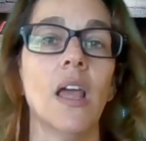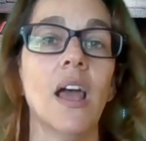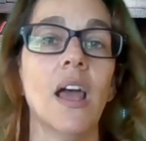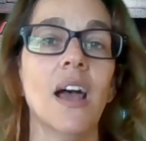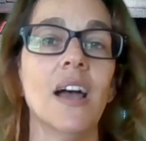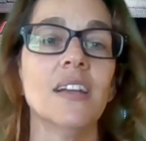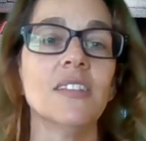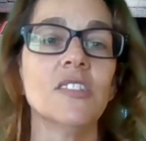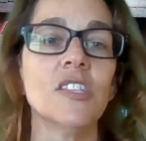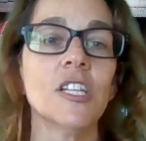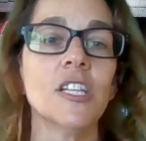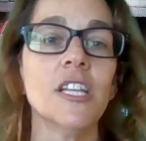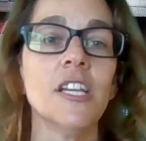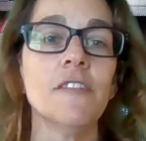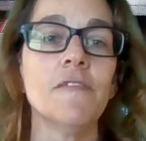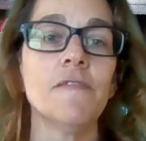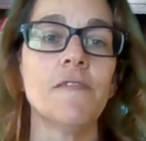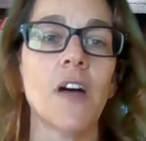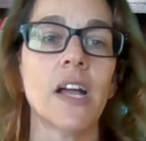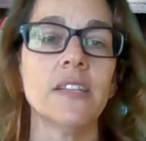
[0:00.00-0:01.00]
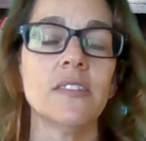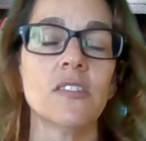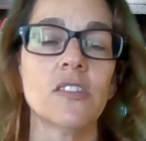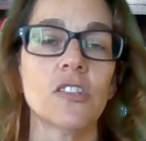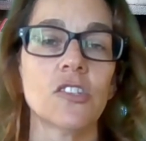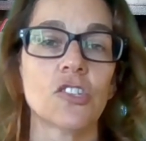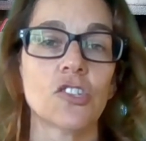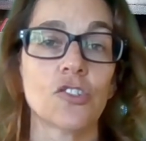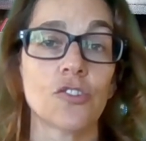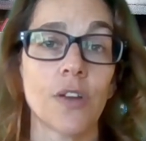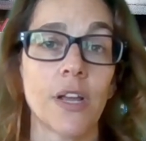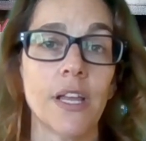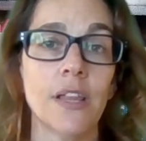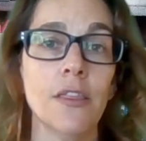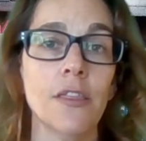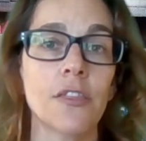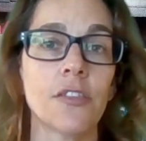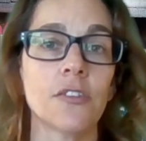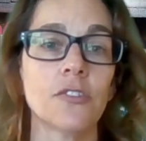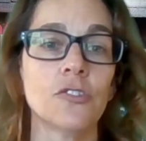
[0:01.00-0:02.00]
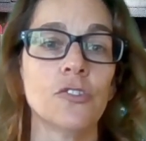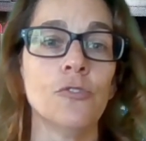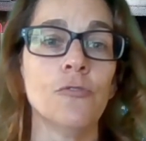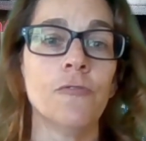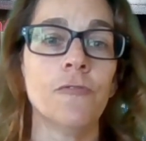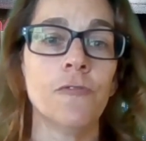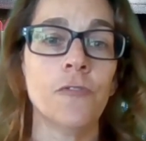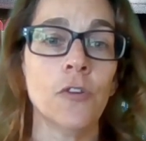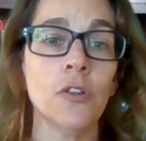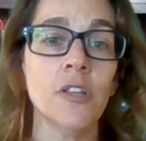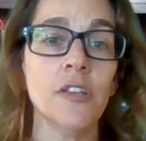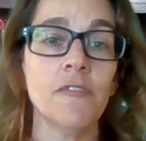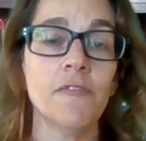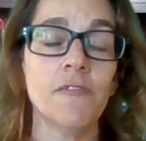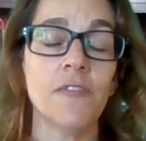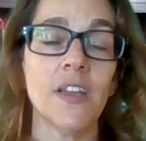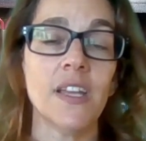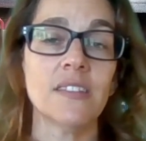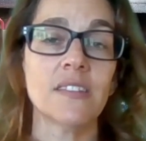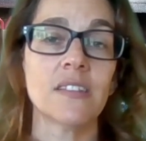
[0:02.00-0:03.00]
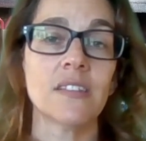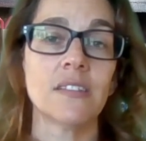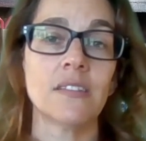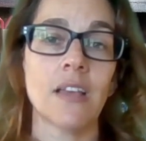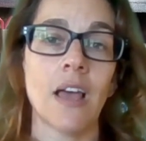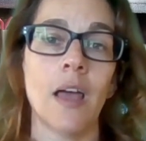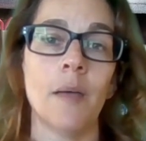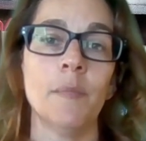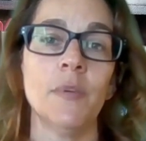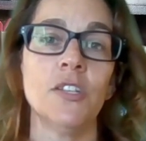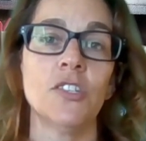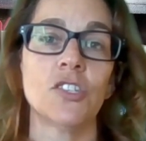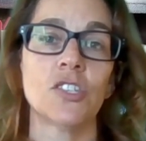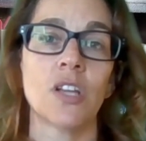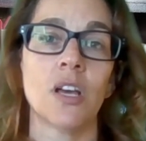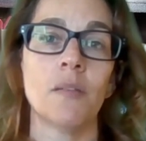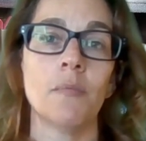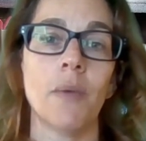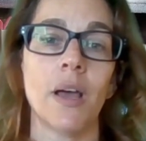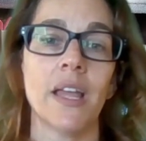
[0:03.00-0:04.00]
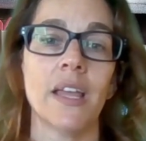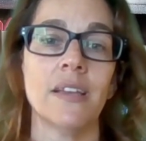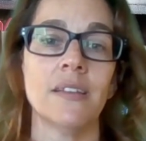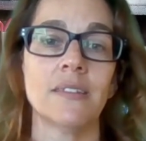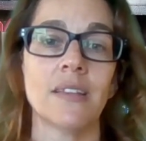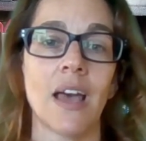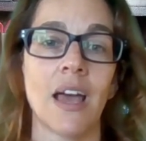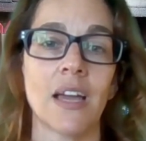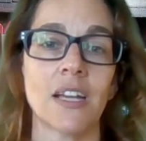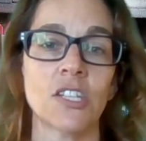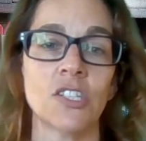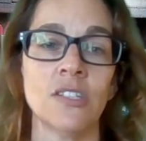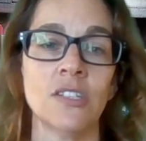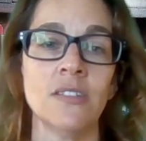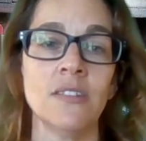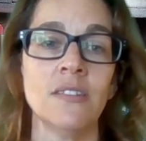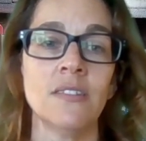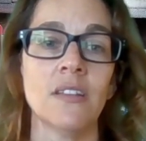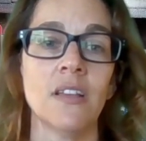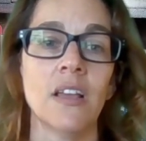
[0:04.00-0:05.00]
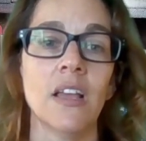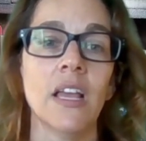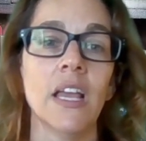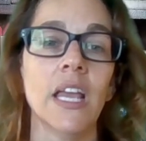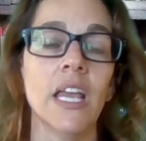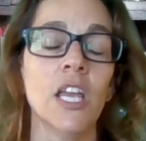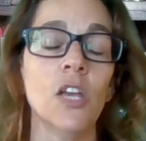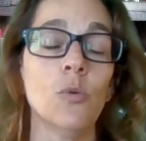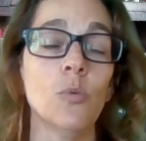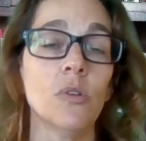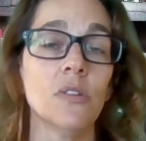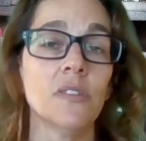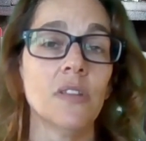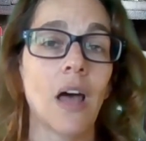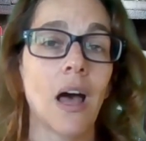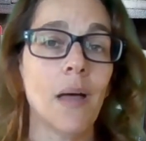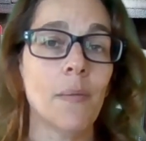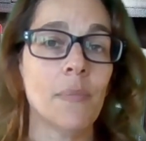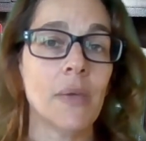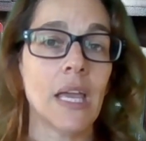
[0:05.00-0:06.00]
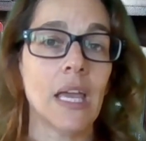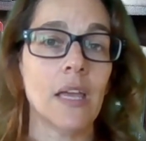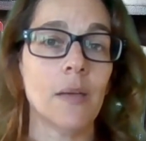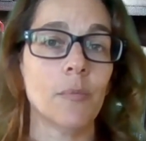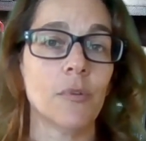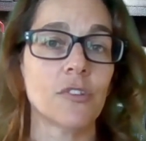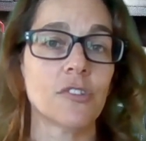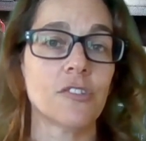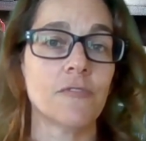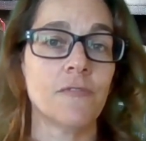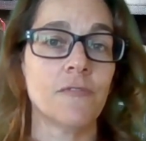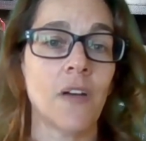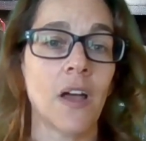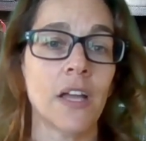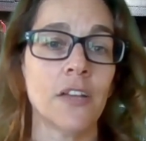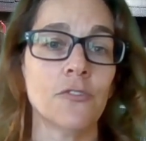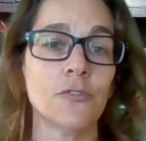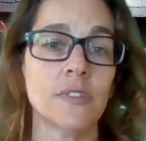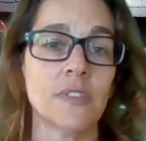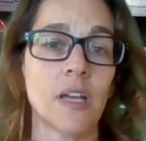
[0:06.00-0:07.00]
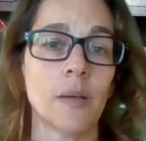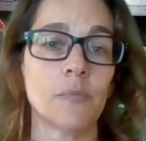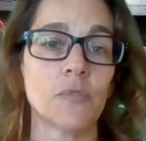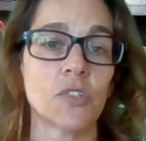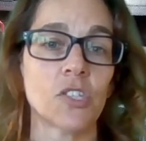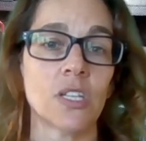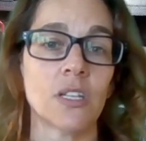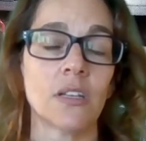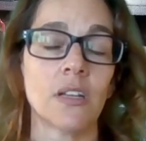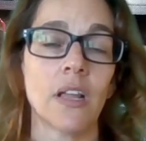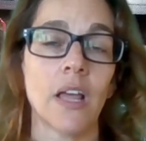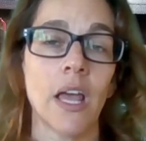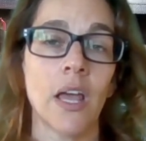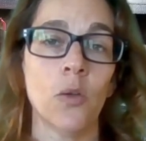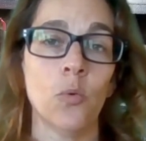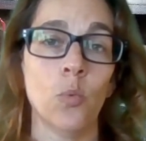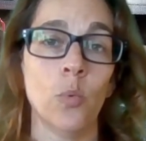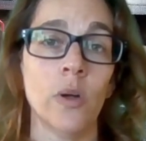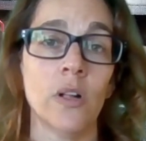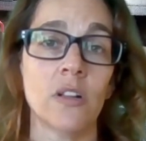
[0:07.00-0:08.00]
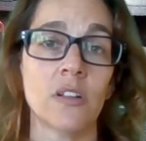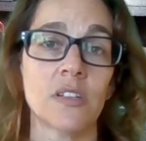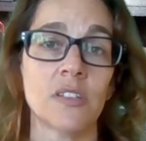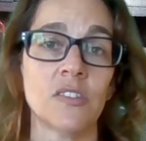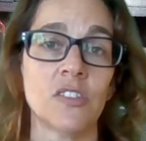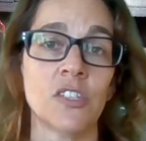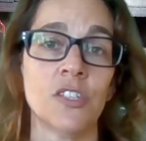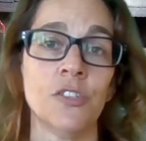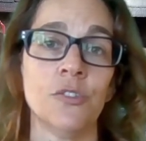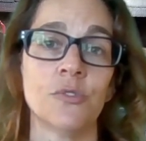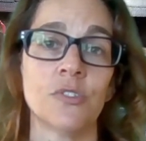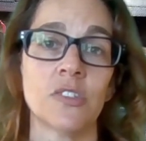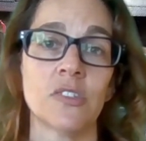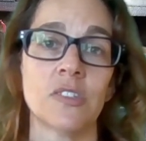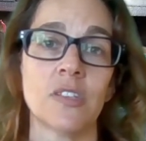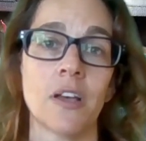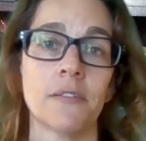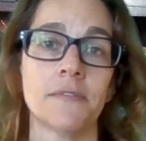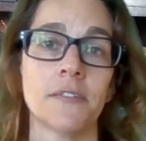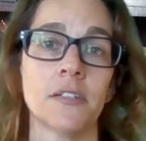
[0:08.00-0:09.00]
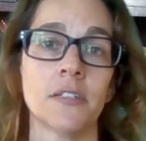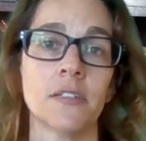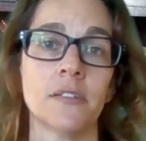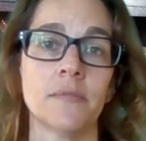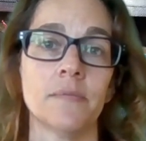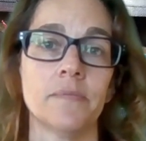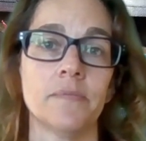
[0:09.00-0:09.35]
Until he finds the strength to fully face the damage done by his actions, he will not be able to find redemption and will continue to suffer.